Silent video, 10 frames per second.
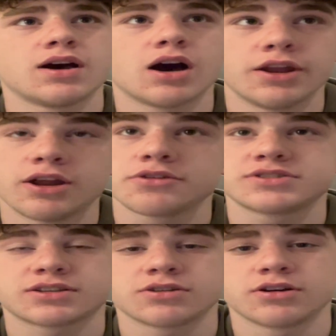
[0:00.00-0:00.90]
Another
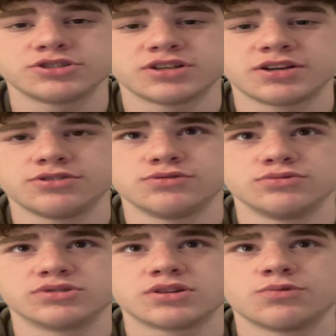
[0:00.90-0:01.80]
technology I
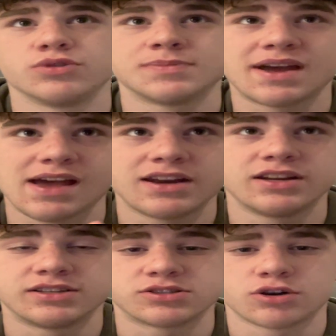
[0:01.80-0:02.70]
used was my
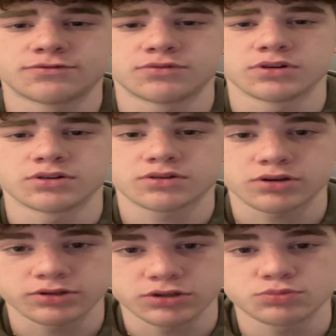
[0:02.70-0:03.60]
editing software
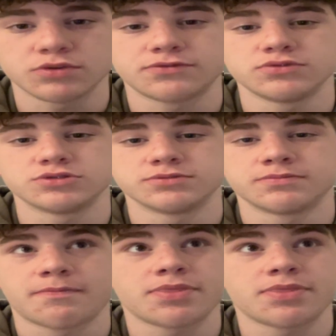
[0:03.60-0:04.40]
called LumaFusion.